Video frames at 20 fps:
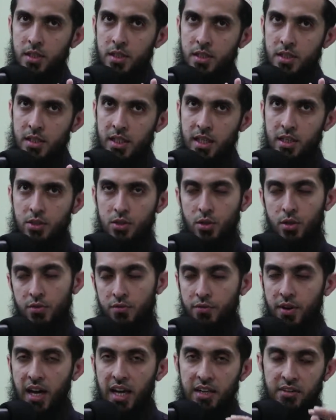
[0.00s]
6 or
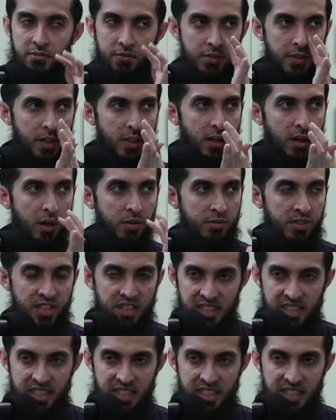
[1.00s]
5 of the